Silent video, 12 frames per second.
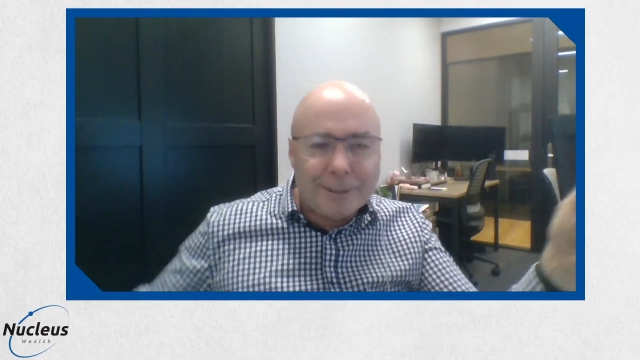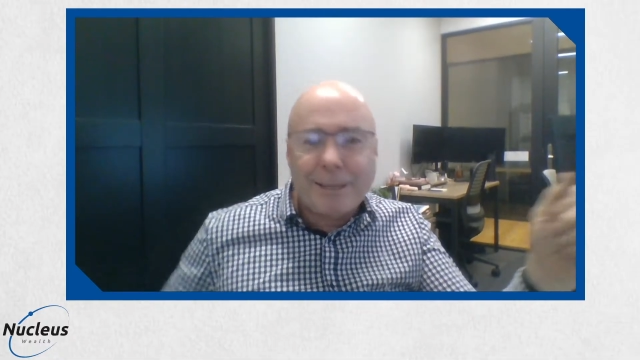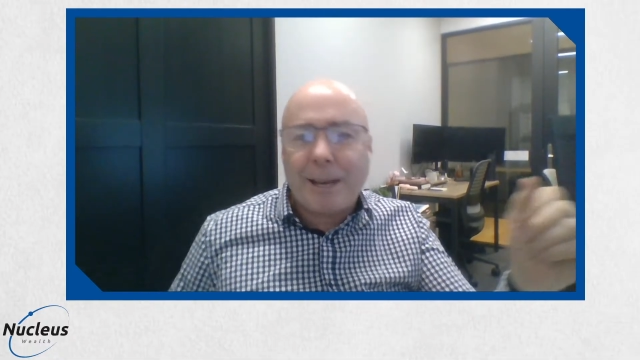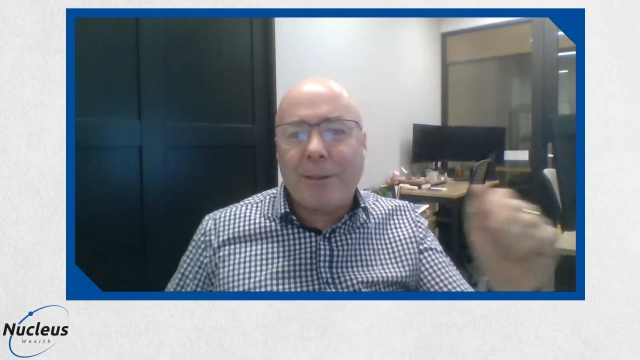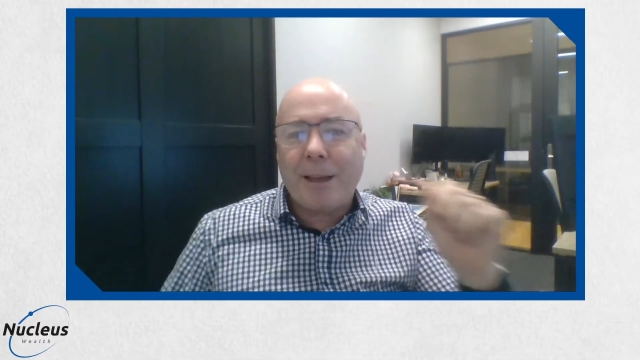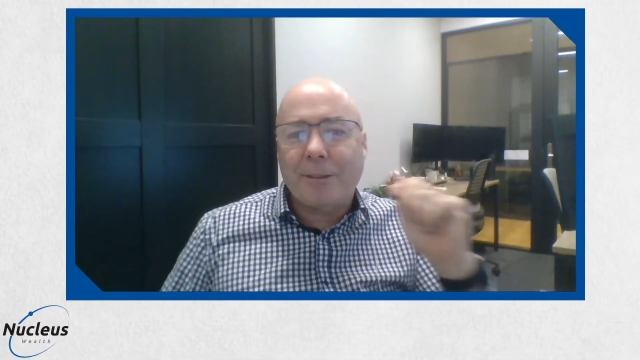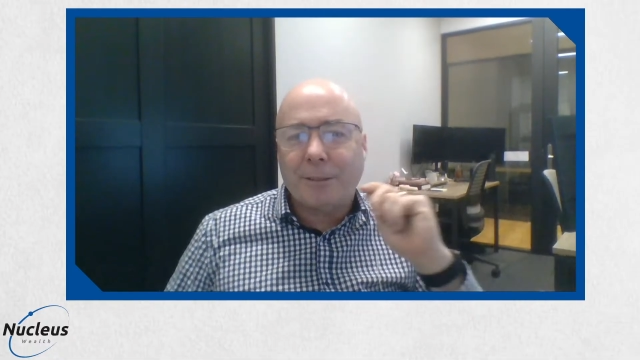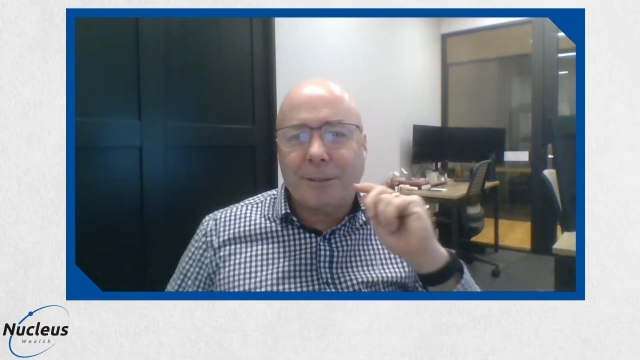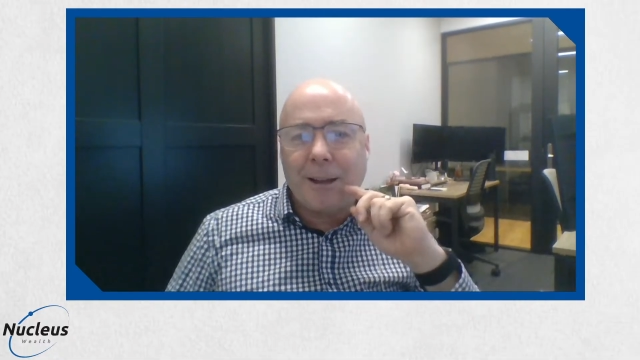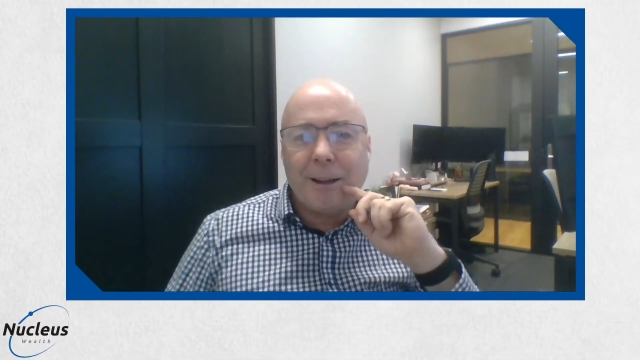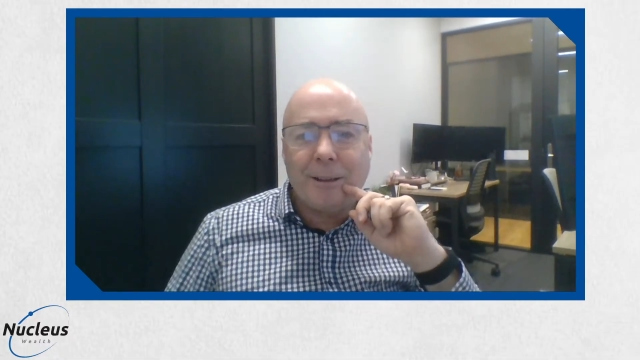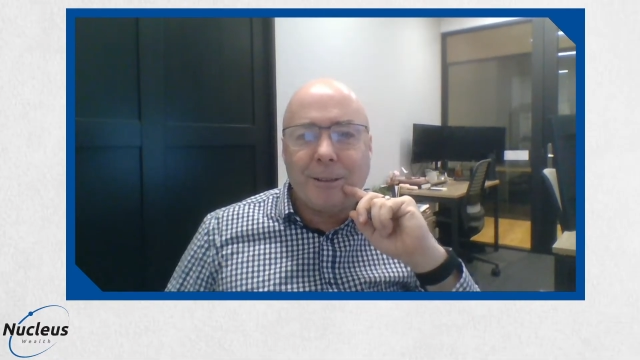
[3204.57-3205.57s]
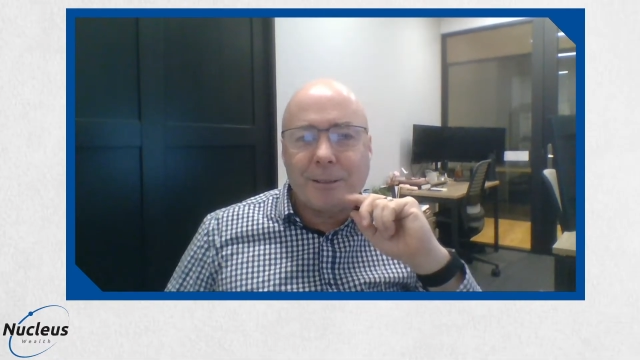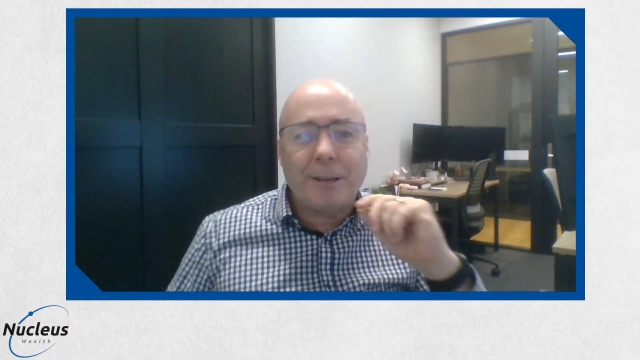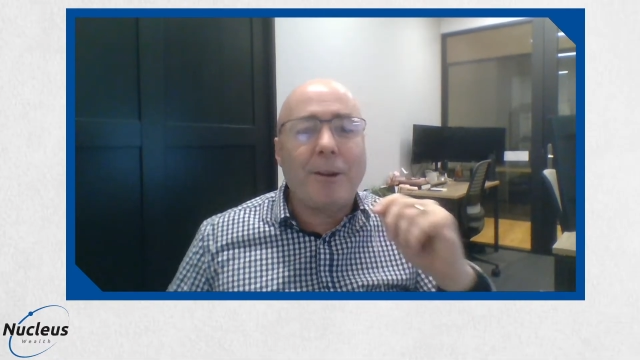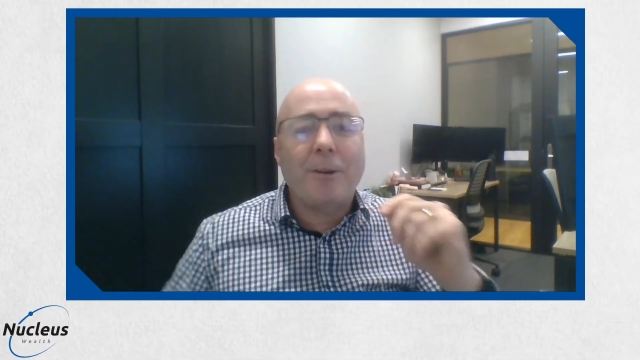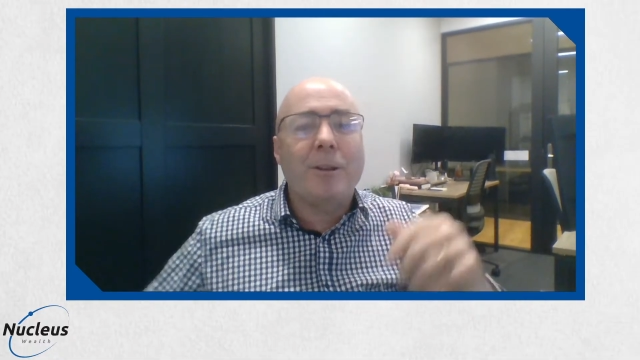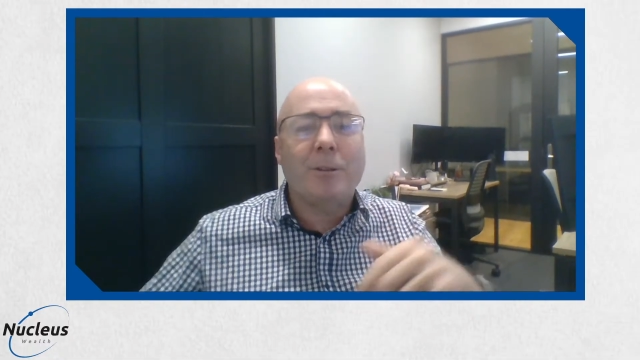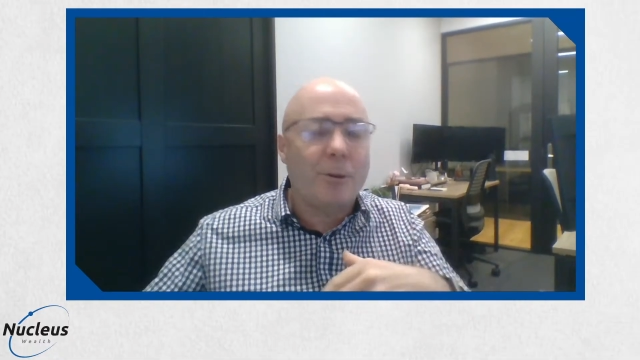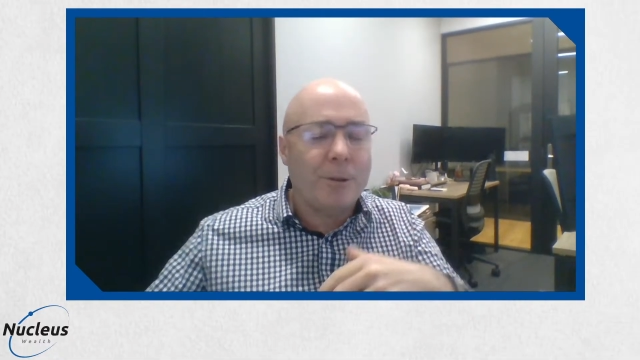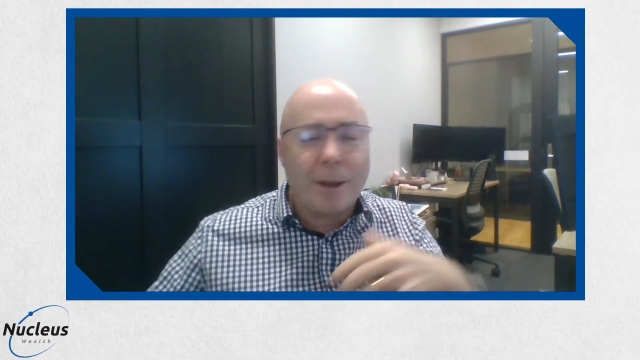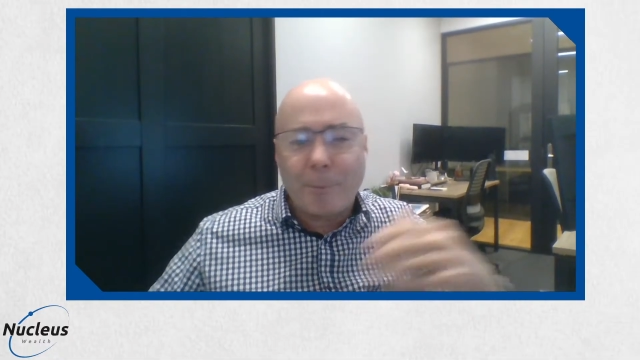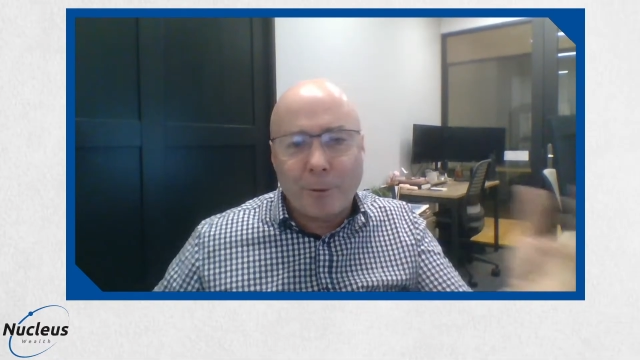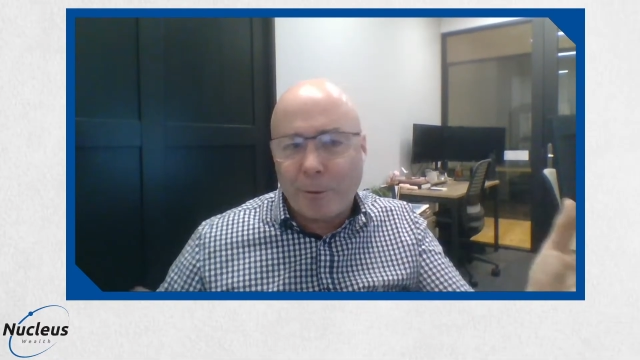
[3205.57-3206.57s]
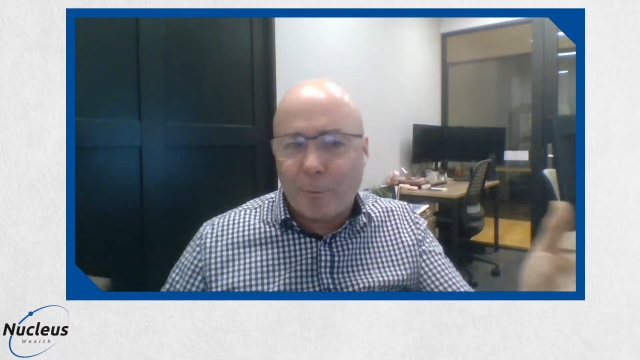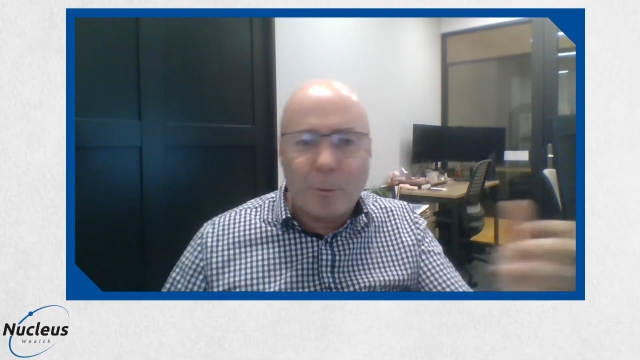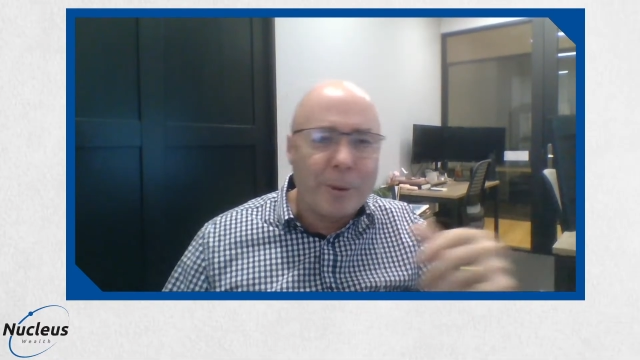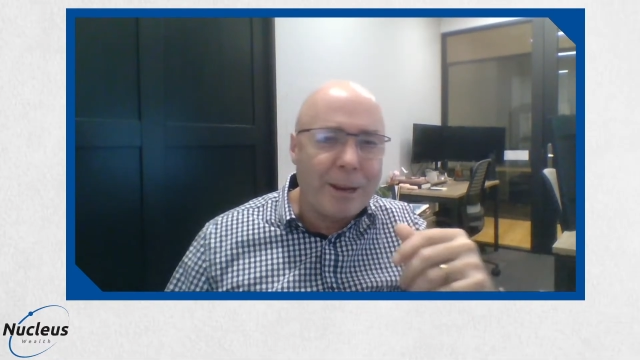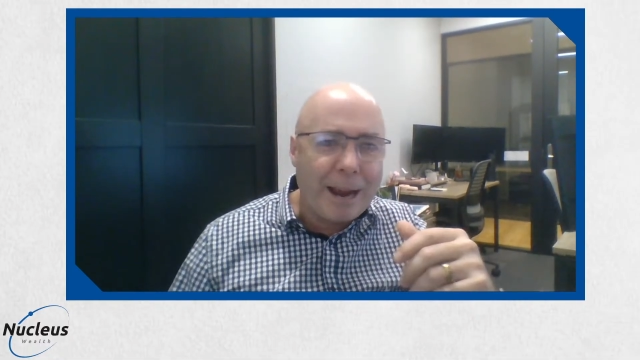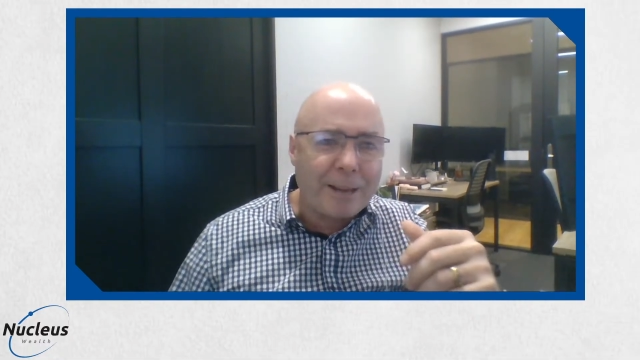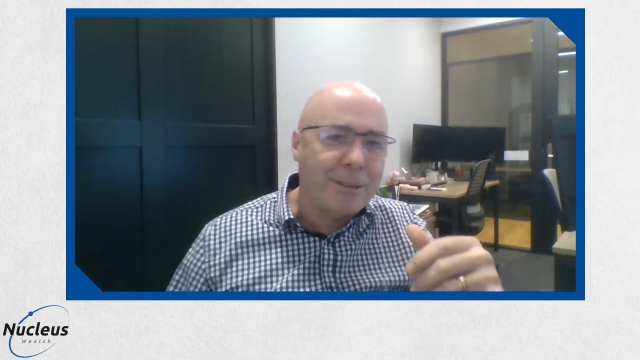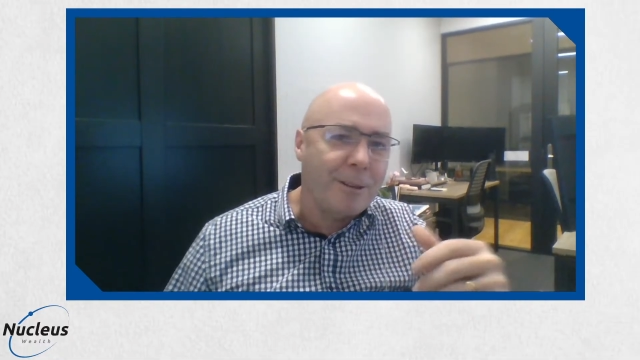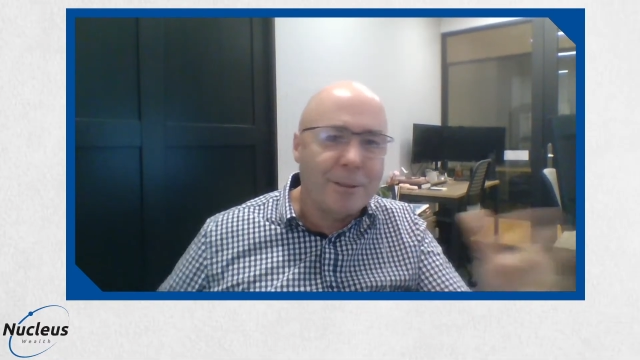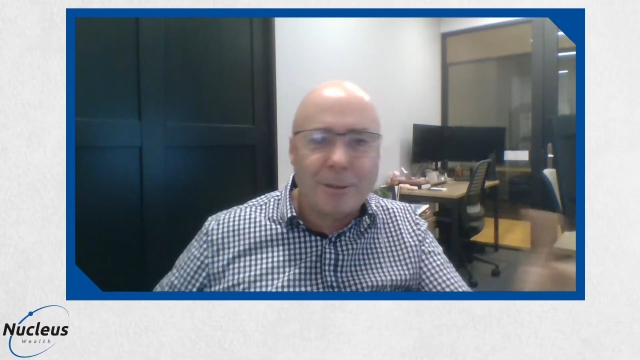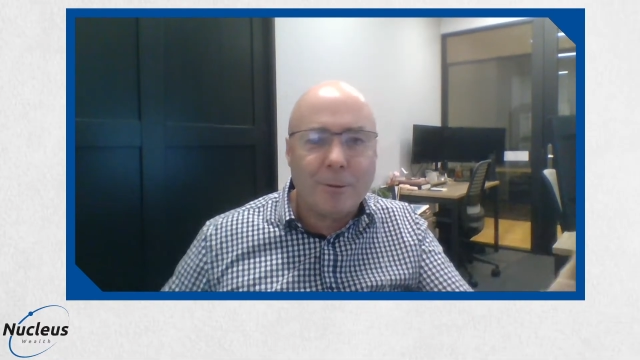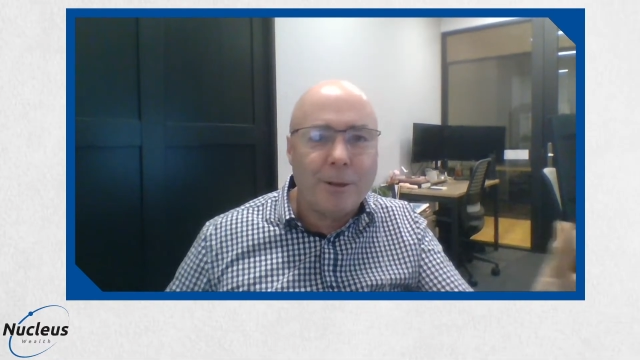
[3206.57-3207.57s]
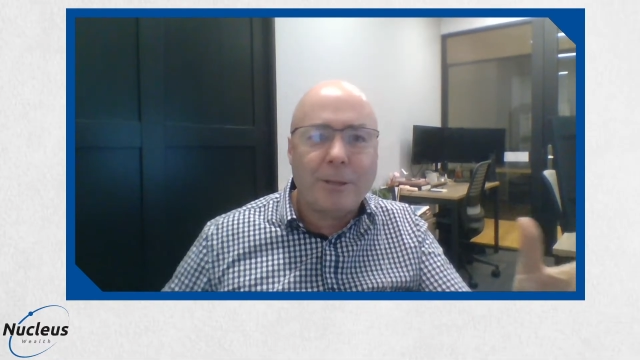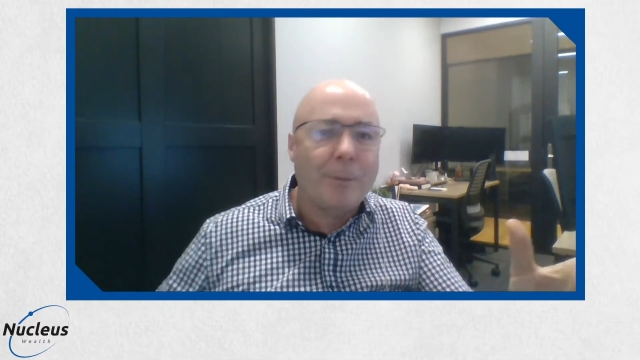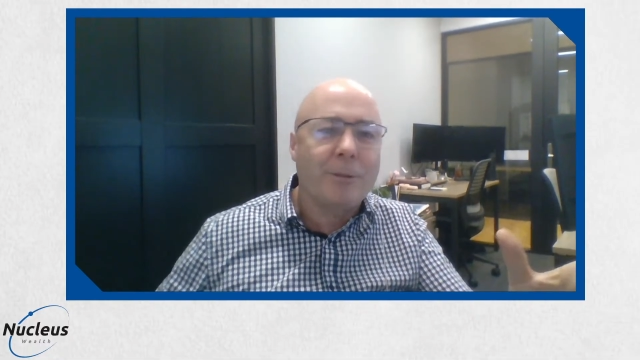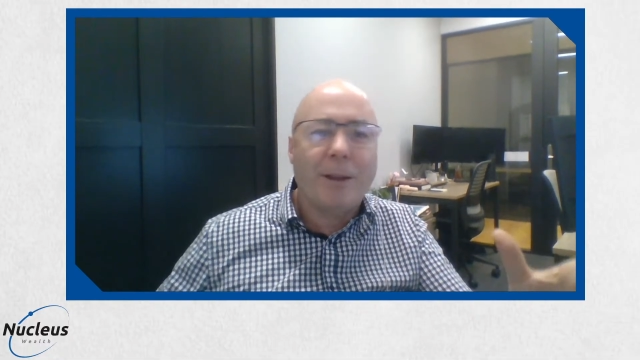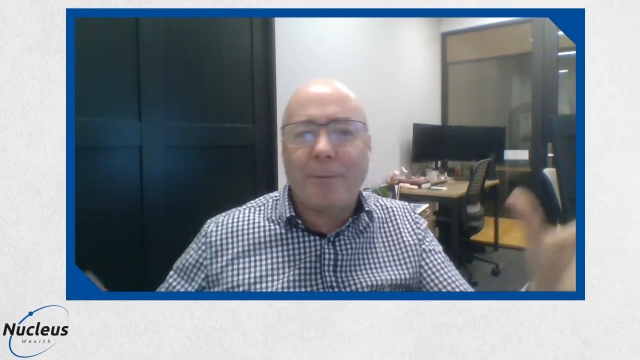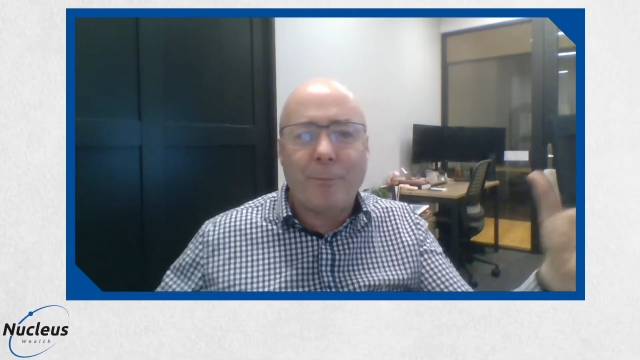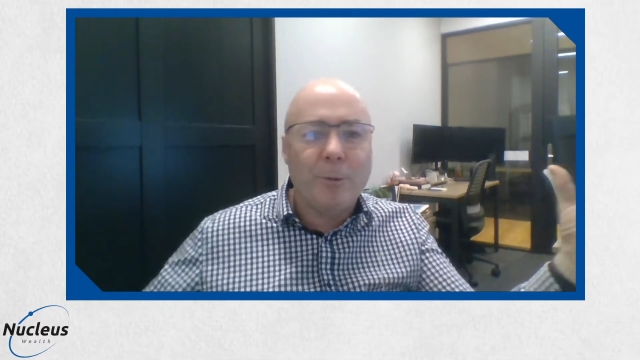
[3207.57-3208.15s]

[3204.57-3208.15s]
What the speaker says: 10,000 cars, then only a certain number of them will be in accidents and all that type of stuff,